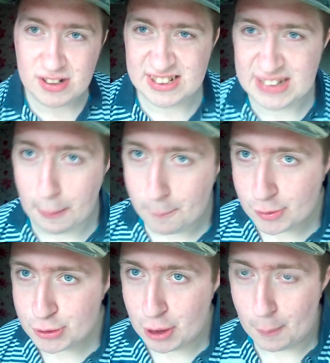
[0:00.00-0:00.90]
simple
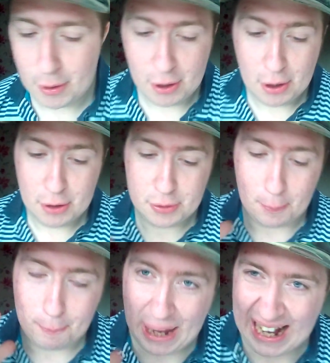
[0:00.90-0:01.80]
job, to
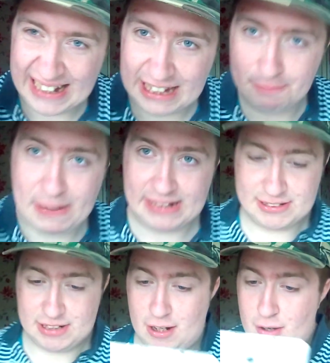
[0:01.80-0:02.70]
paint this
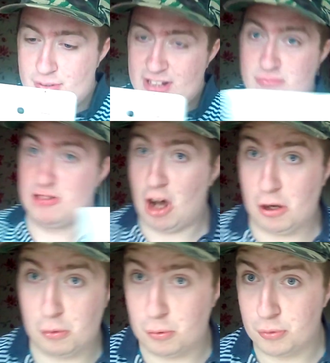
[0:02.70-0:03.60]
picture on these
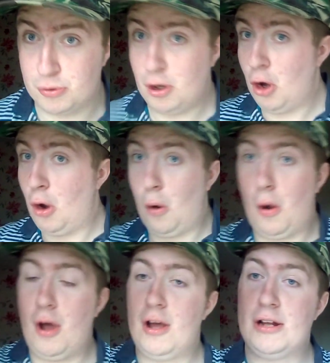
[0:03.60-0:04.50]
tiles,
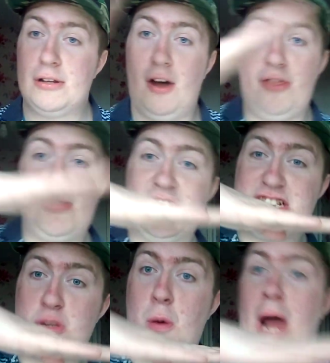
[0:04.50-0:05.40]
not this
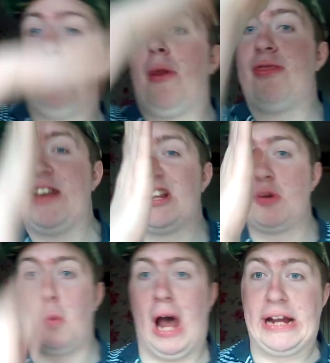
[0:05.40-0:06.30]
way, but this
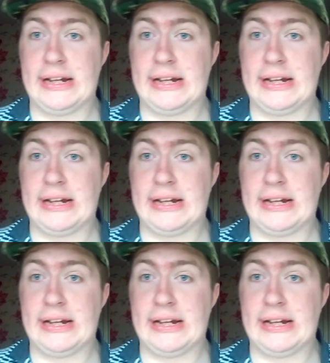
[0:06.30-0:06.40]
way.